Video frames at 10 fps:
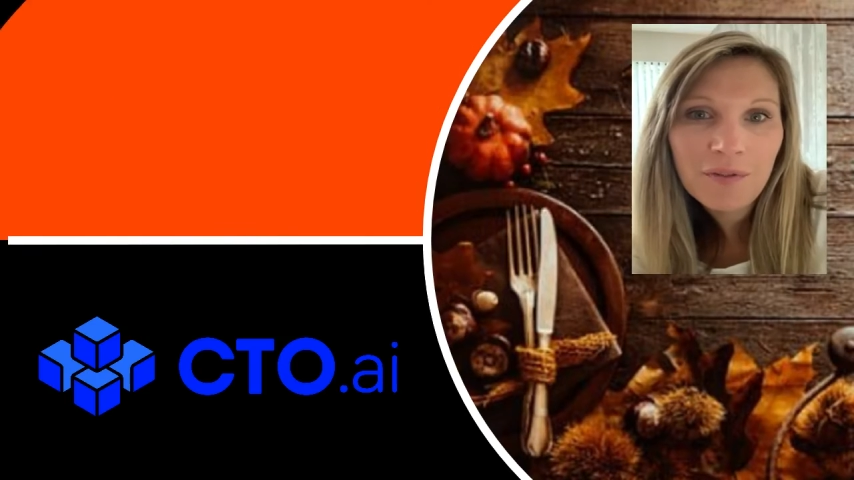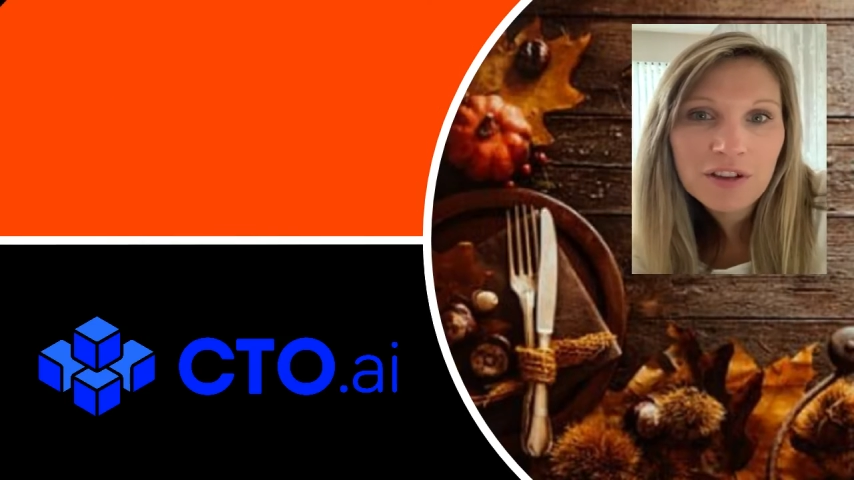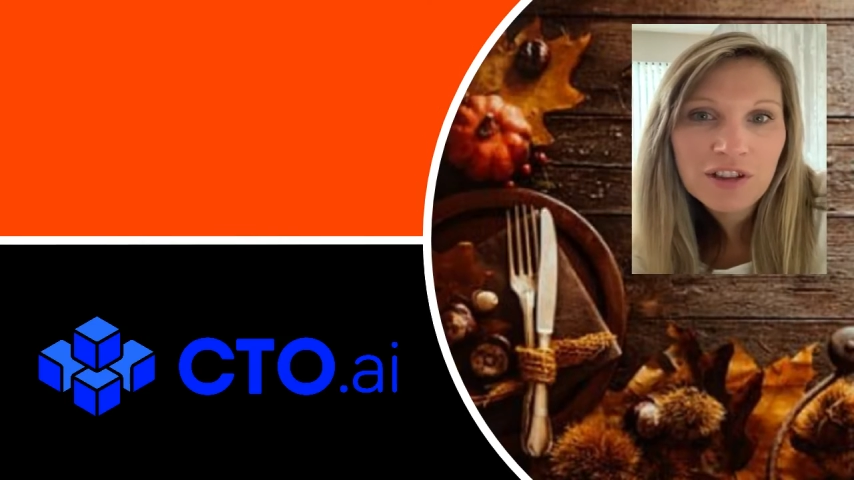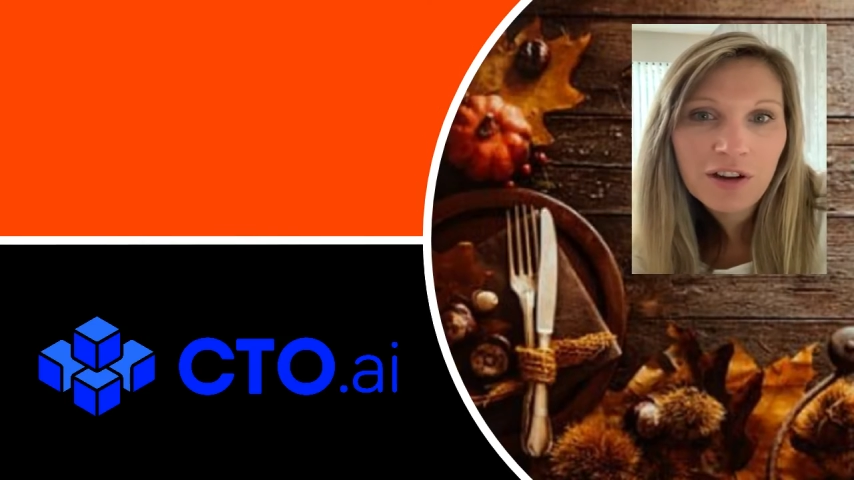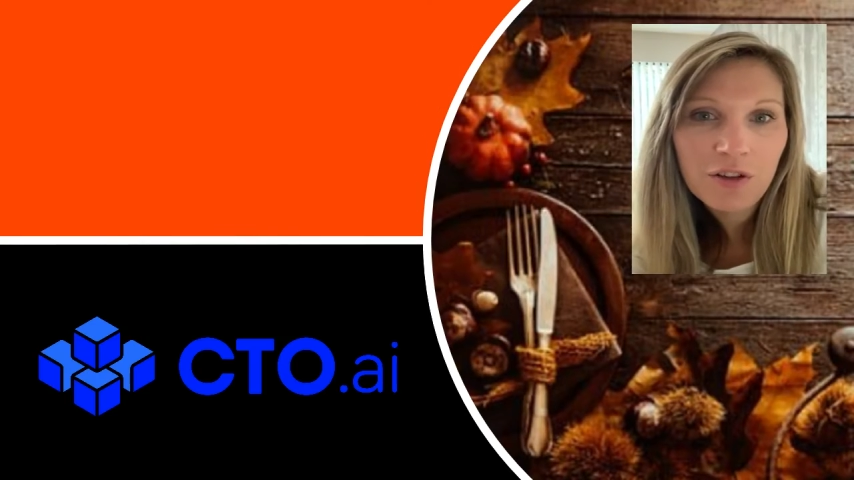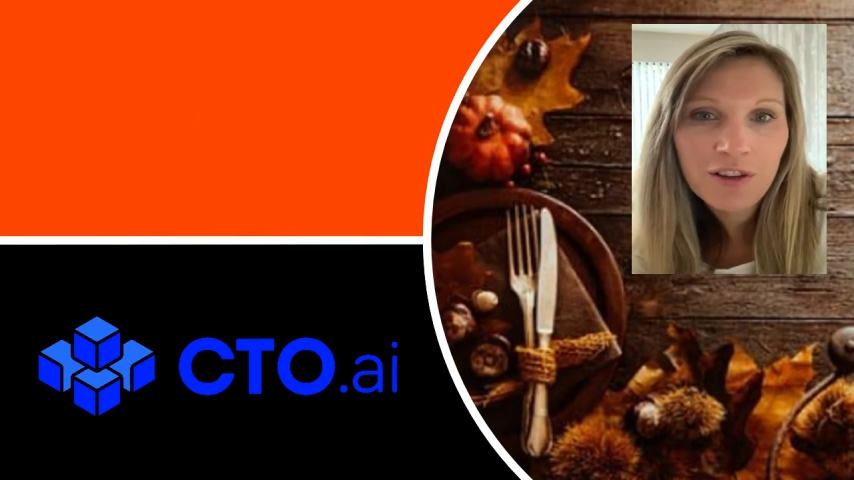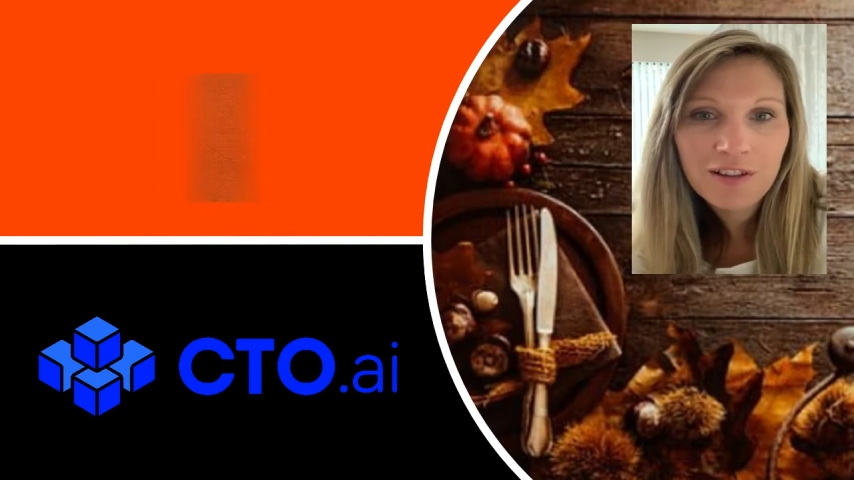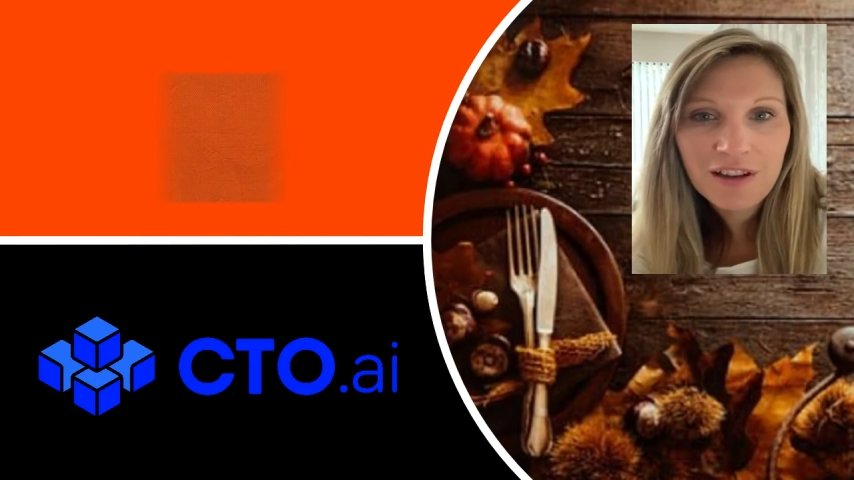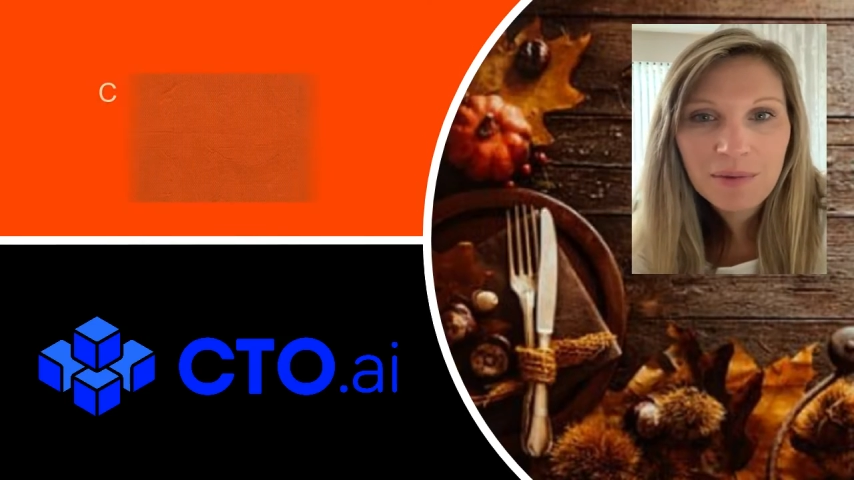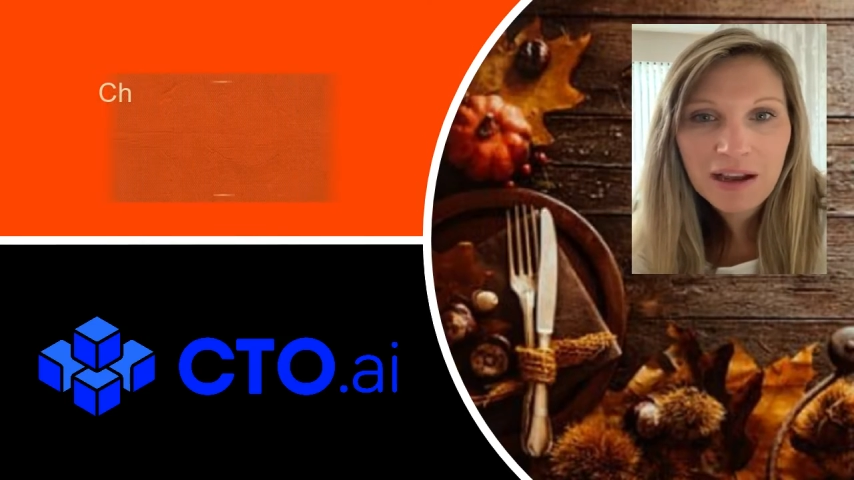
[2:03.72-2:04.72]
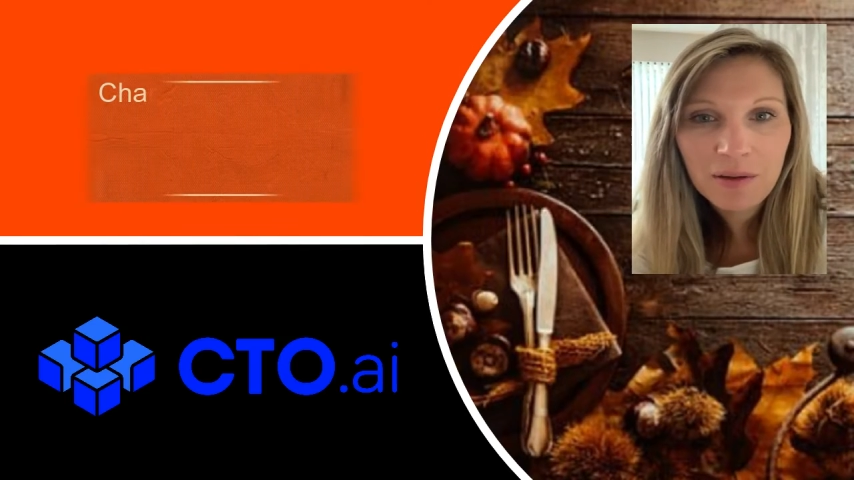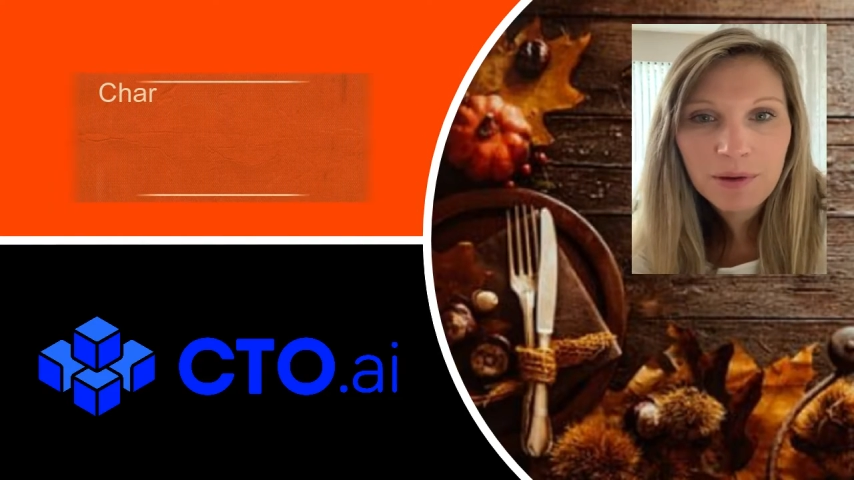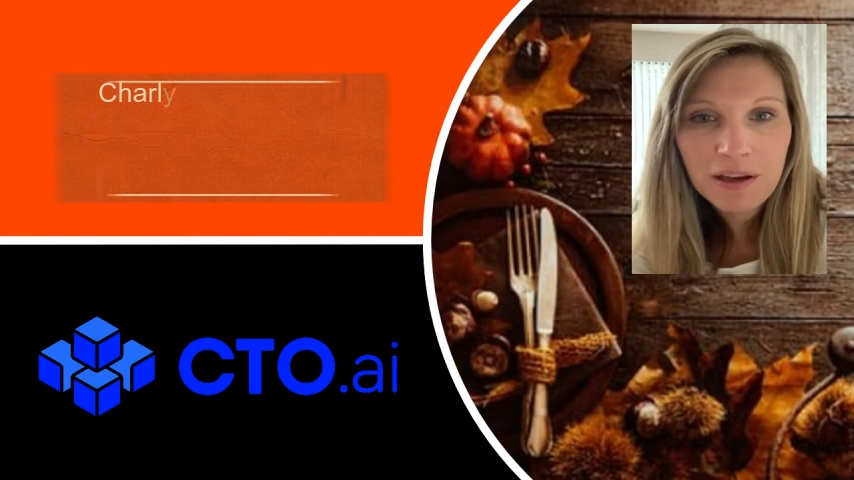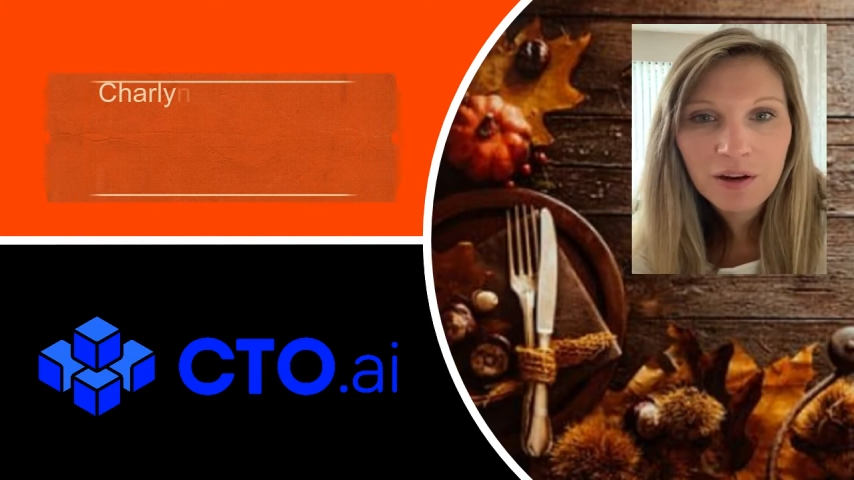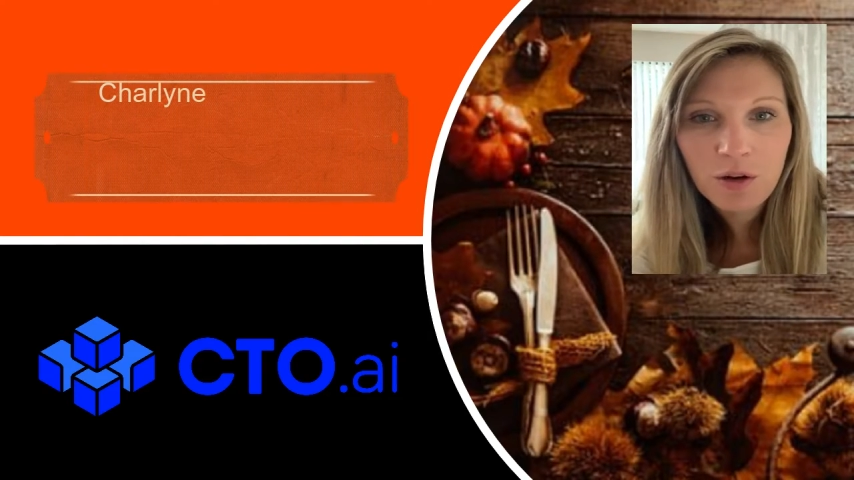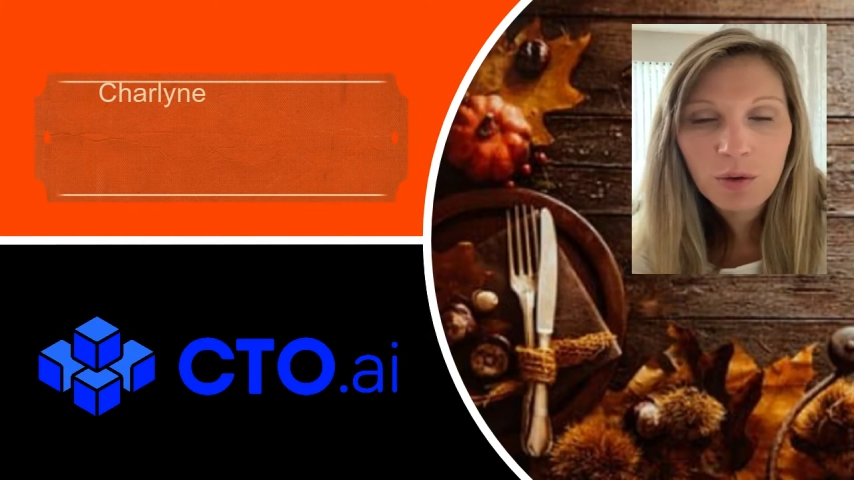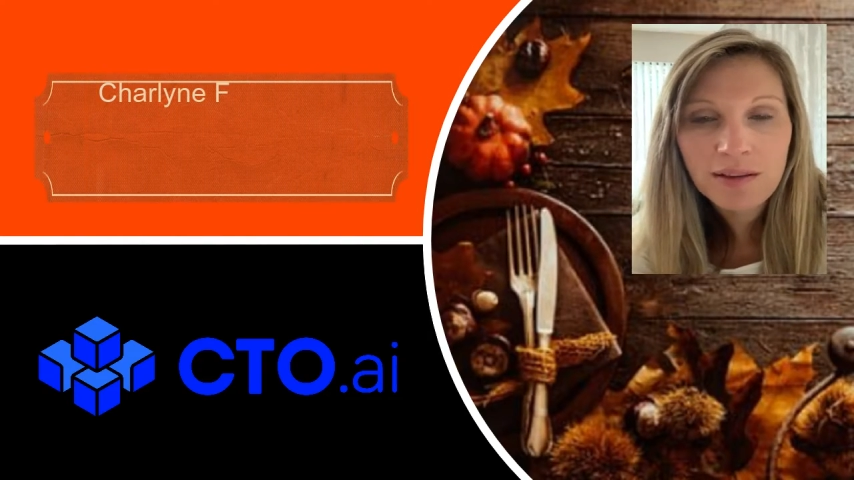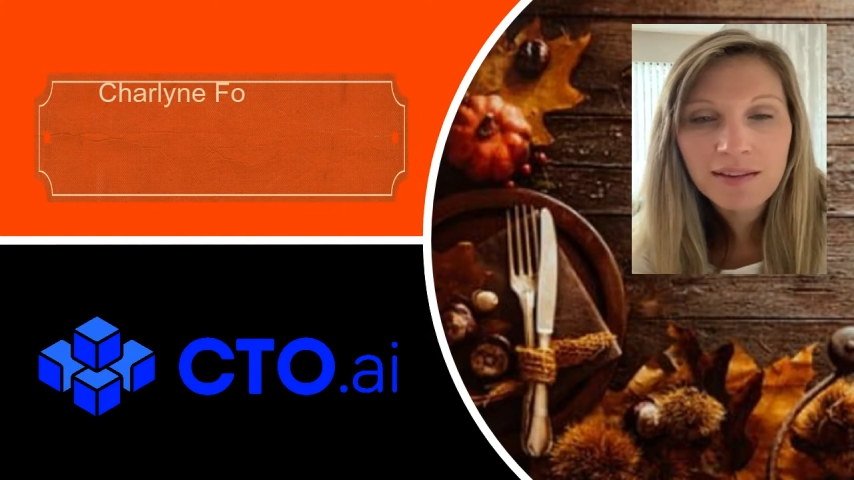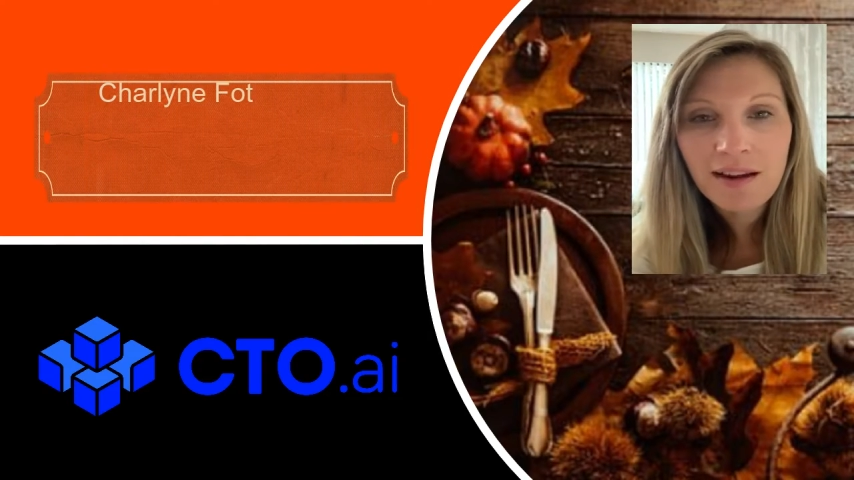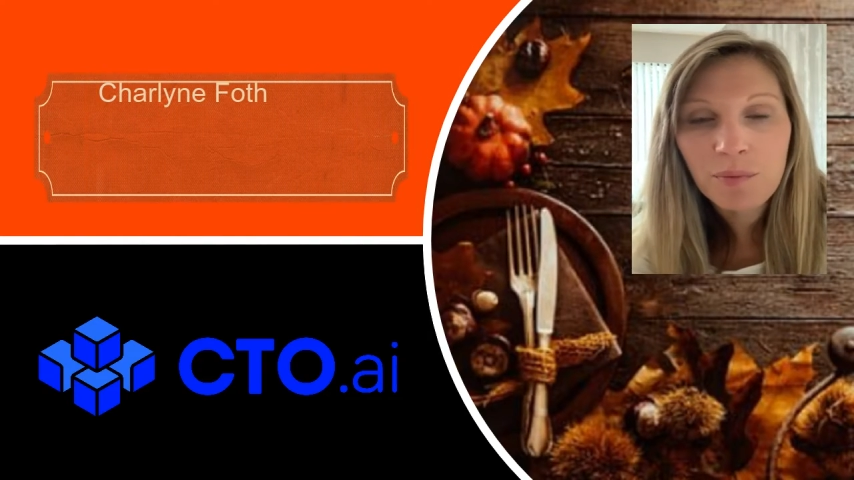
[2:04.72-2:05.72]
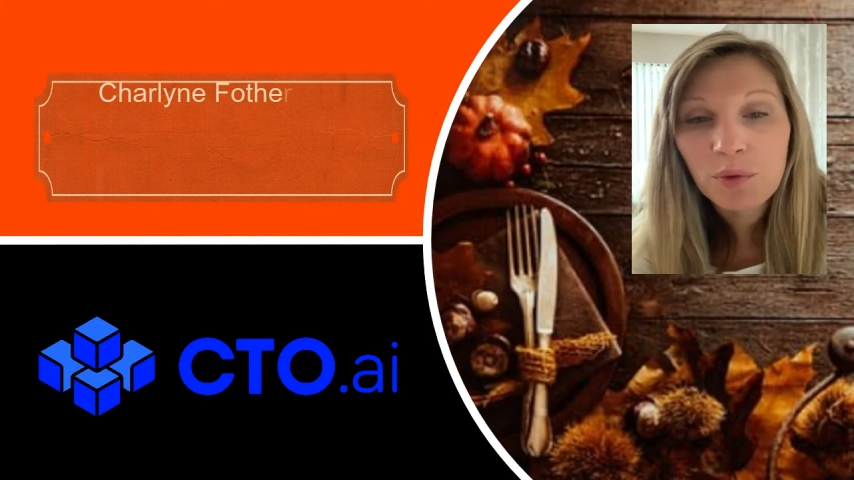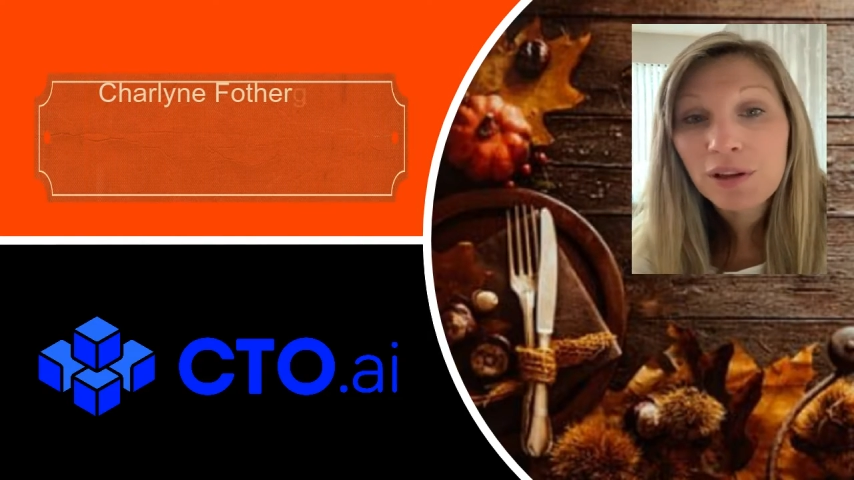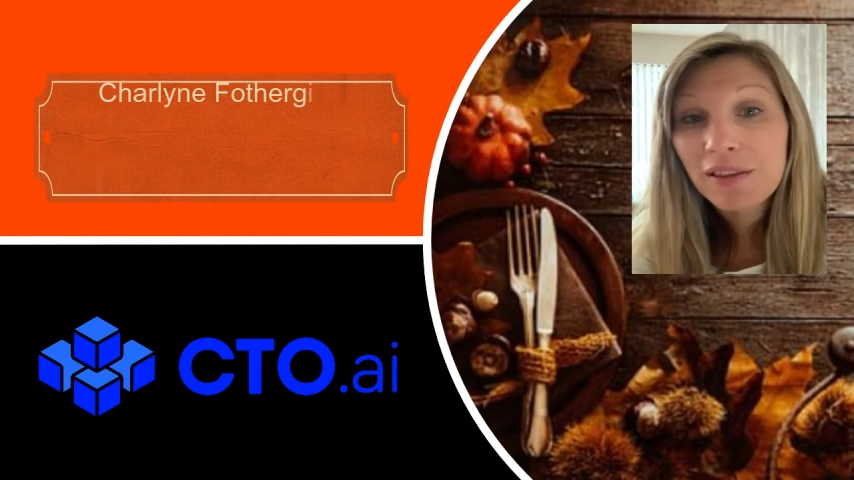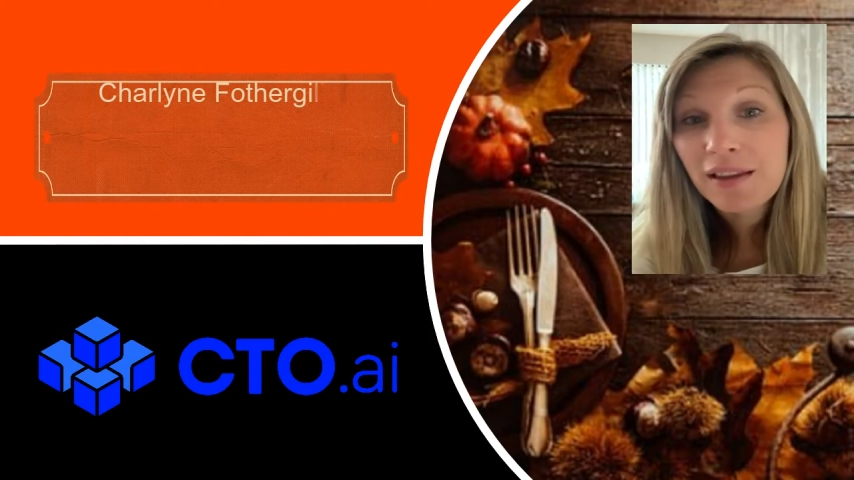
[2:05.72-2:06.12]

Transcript: to give a shout out to the team at Jalapeno and say I'm really